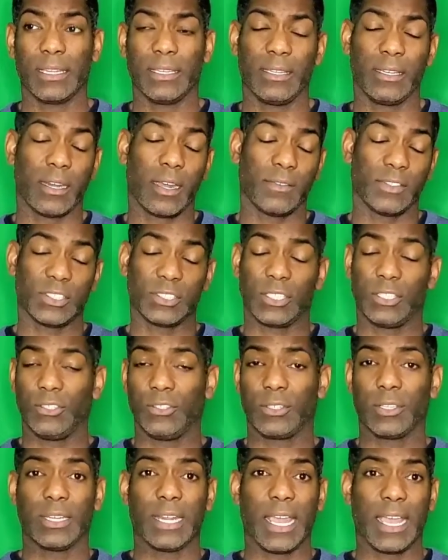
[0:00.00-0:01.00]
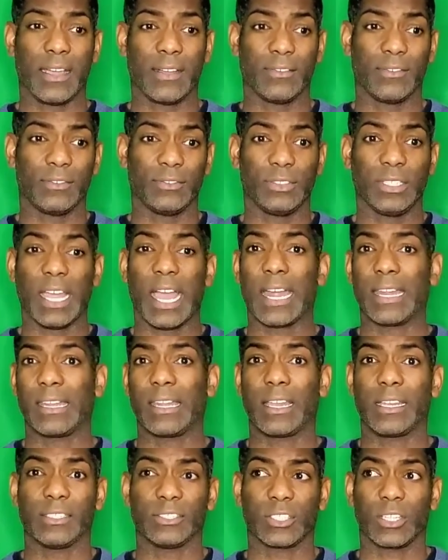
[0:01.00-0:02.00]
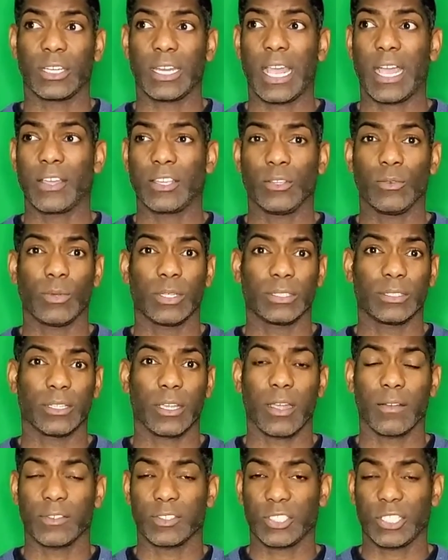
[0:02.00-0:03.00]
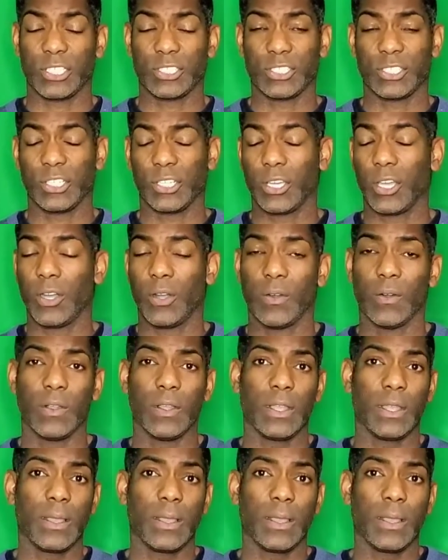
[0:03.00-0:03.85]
And then obviously you can have guidelines on how you want the conversation to go.